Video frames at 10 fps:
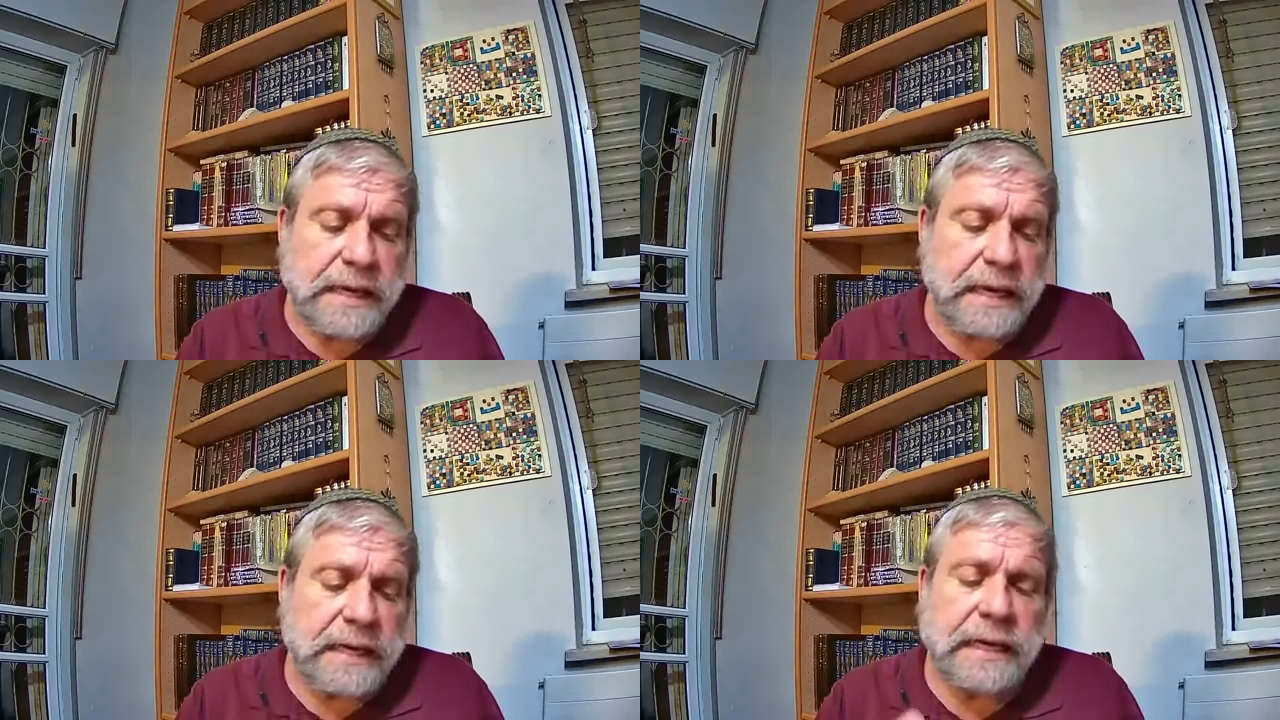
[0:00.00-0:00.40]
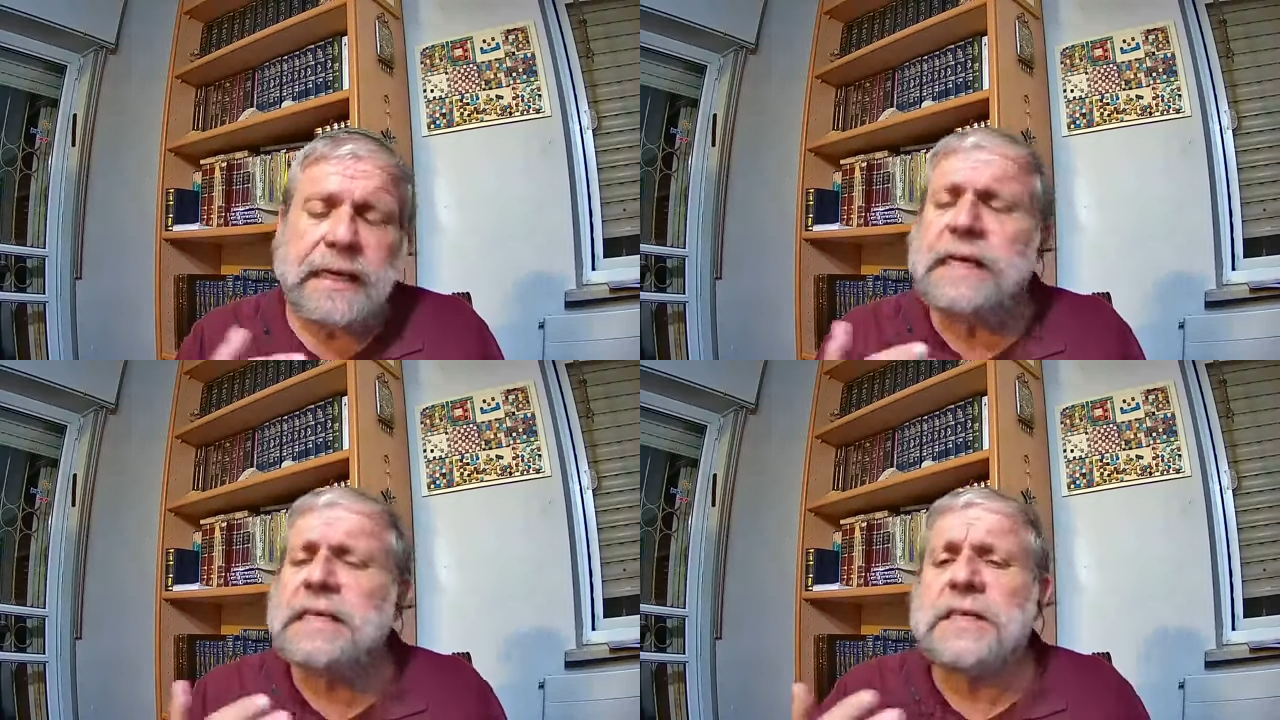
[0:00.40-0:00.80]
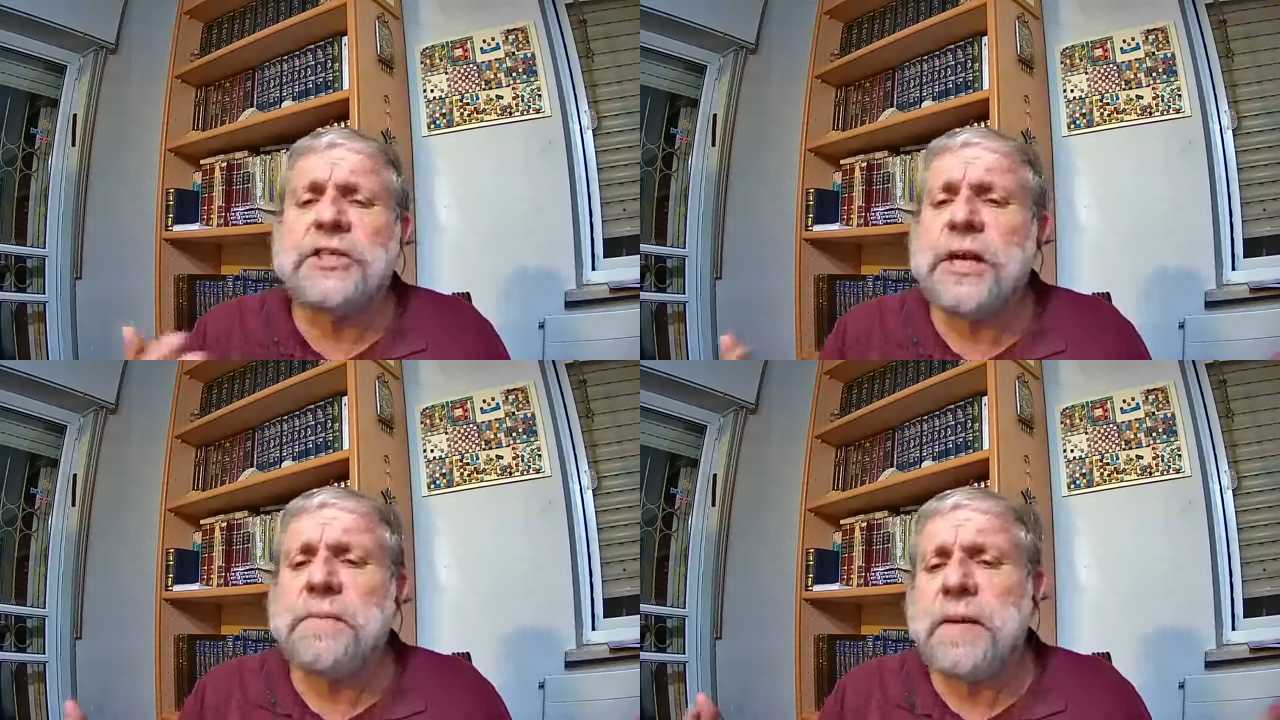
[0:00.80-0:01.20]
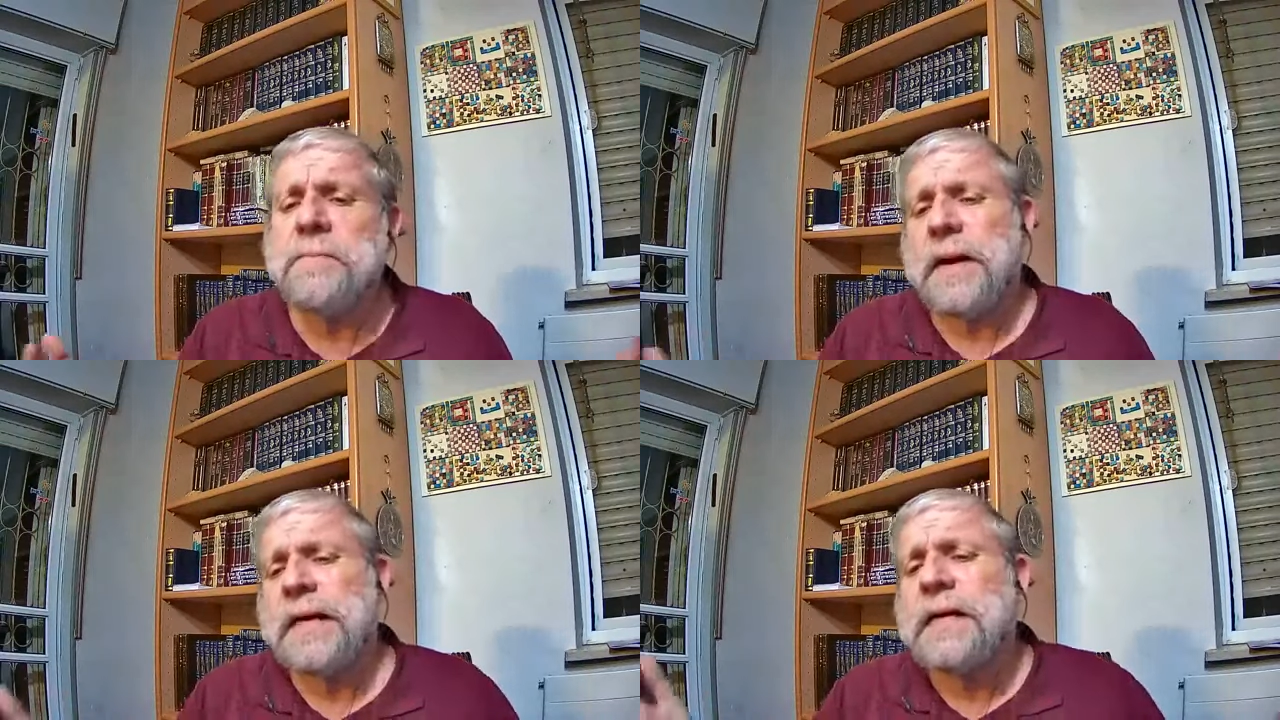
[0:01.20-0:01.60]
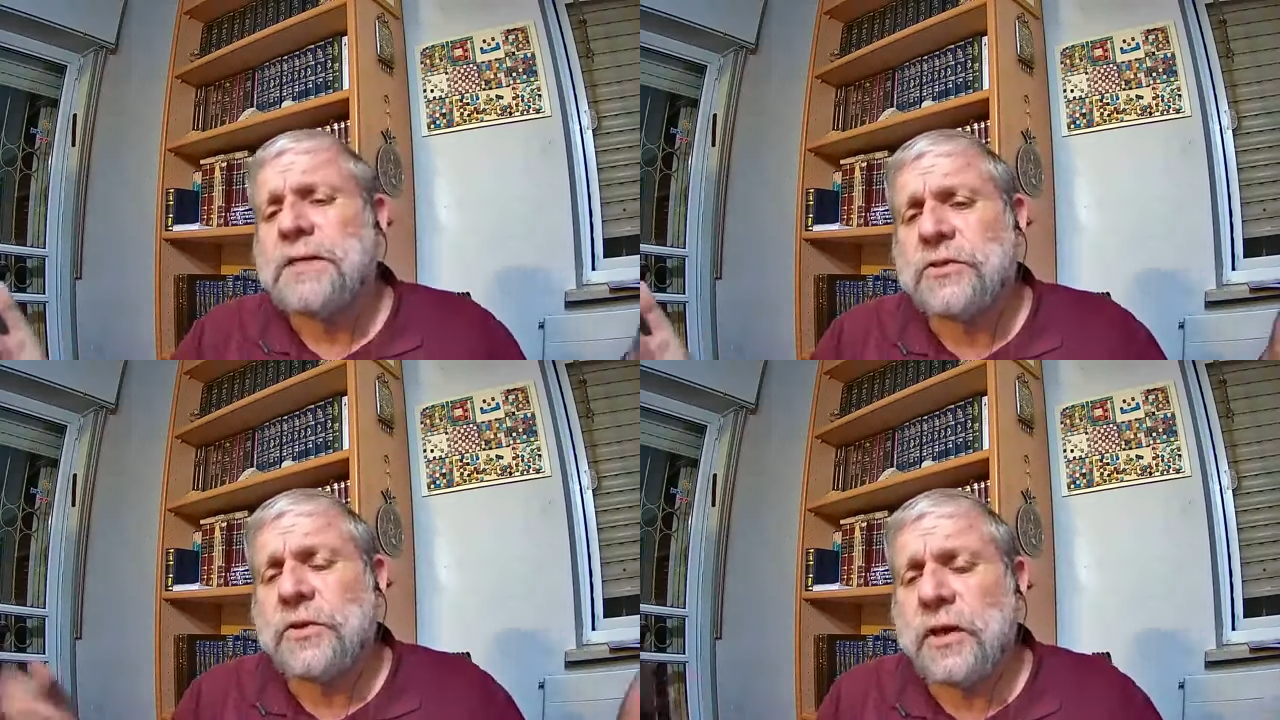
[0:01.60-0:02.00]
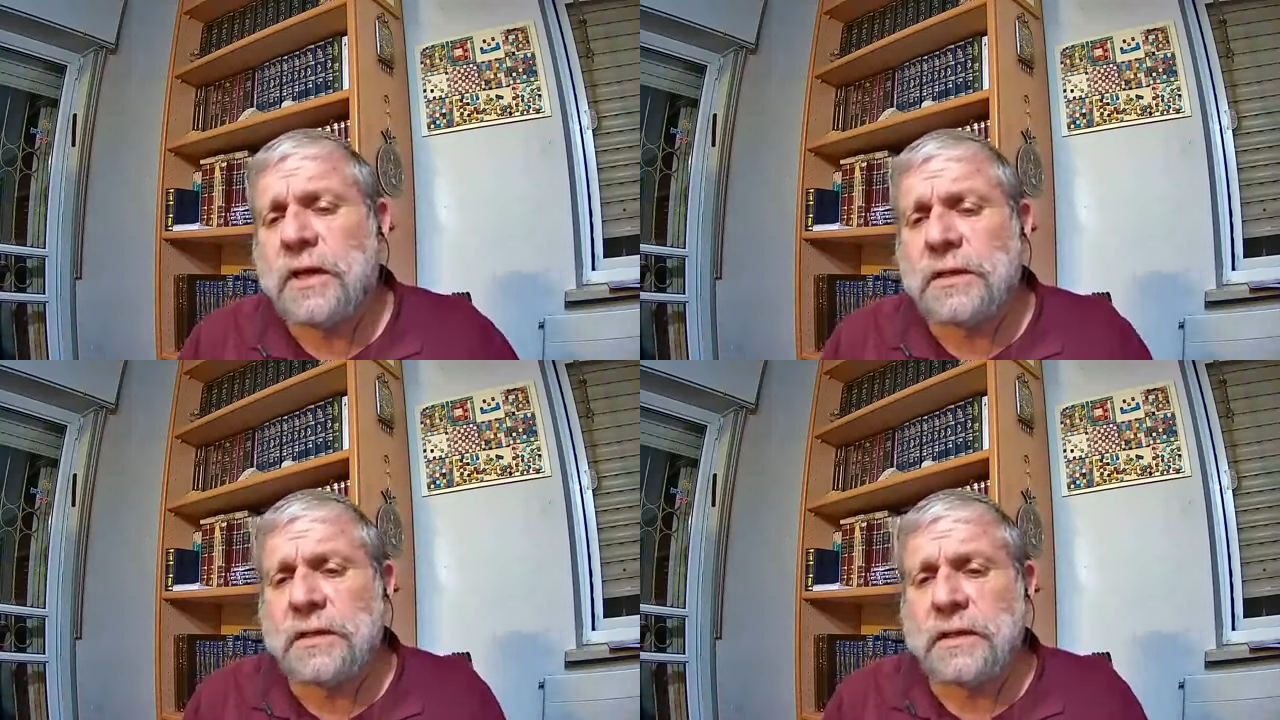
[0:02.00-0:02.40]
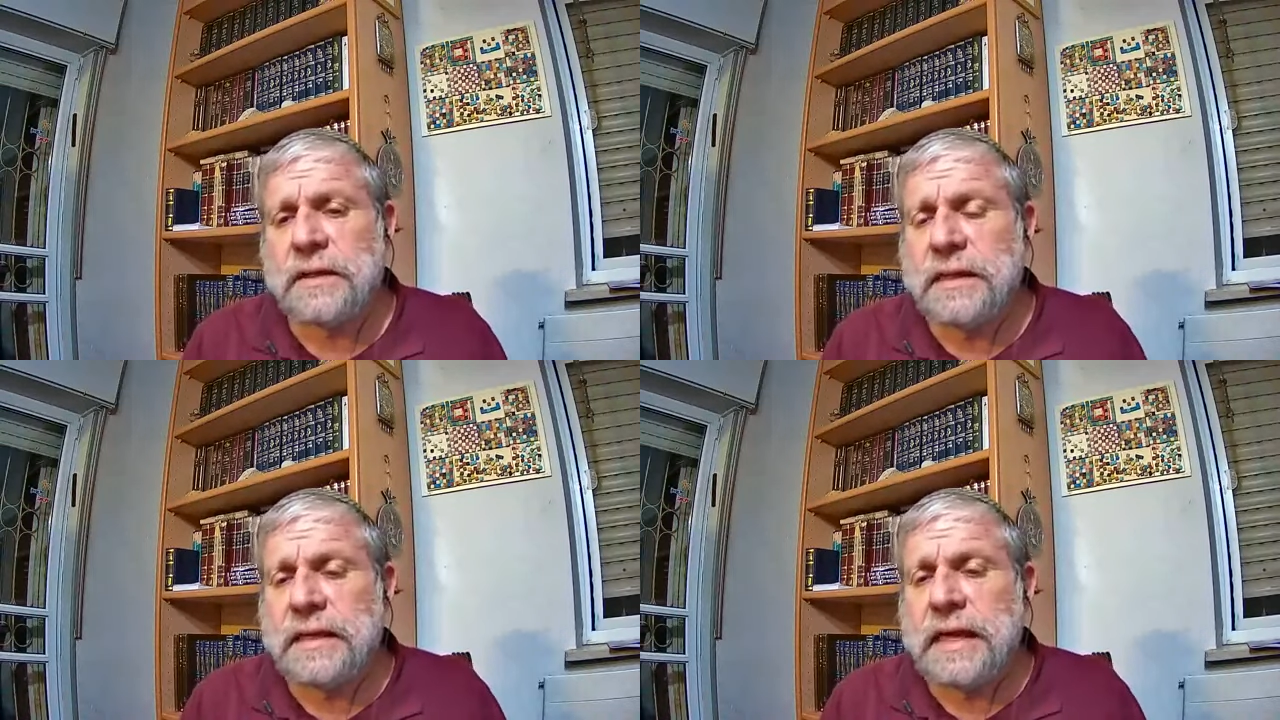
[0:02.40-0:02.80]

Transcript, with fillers: saying, Is Hashem among us or not?